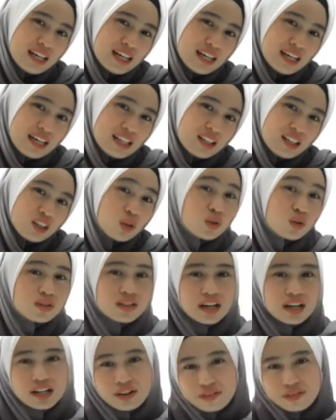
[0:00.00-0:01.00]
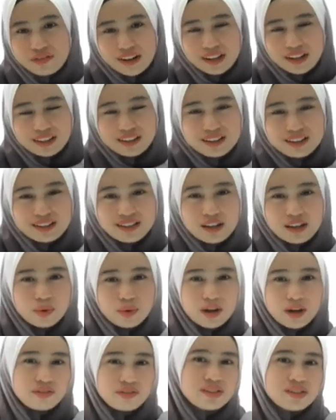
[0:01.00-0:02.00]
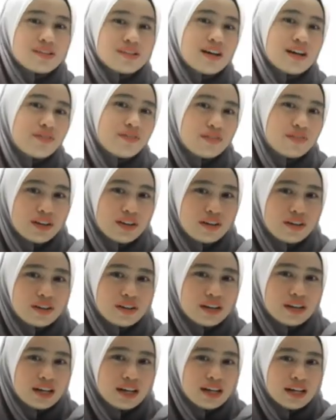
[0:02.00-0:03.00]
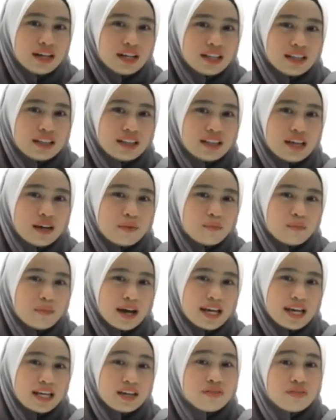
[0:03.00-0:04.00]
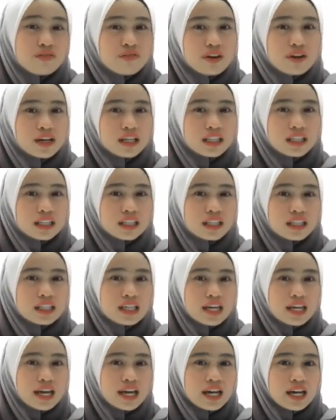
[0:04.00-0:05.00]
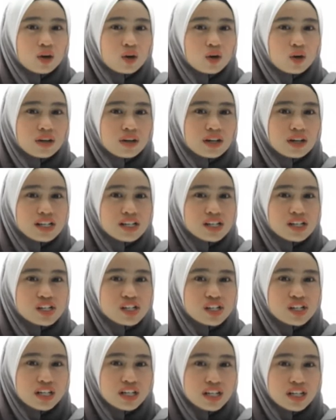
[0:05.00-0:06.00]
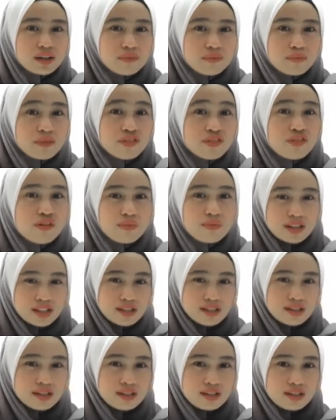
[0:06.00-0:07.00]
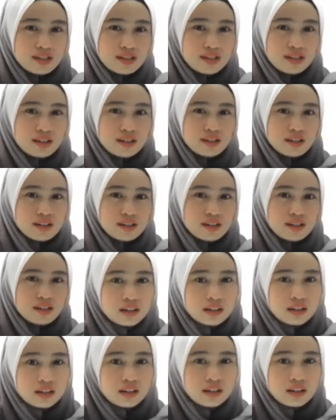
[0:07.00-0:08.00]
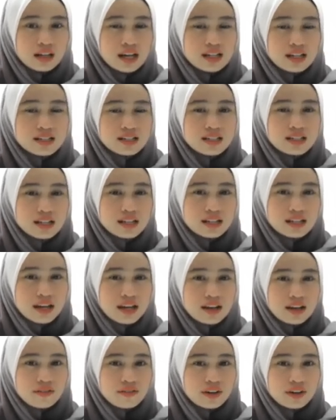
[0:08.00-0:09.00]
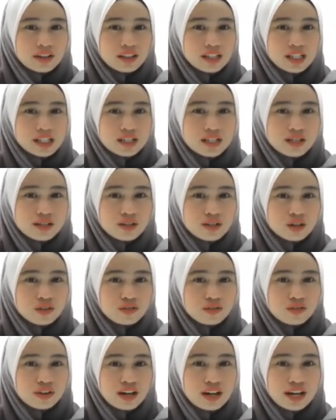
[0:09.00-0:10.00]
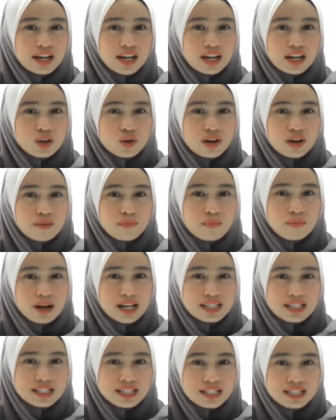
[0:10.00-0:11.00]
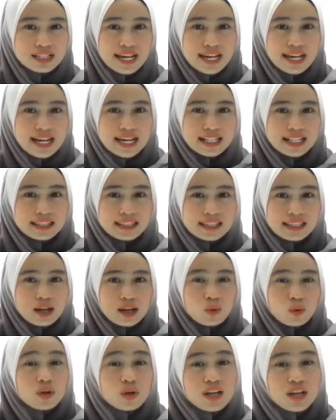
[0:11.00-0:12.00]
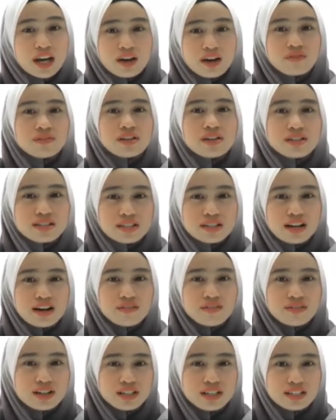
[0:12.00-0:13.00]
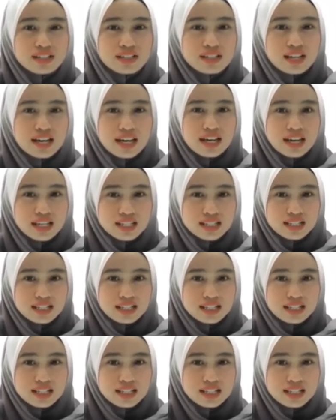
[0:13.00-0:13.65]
Those are the factors that we have discovered that might affect the air conditioning performance. Next is advantages of IIUM buses that we have discovered is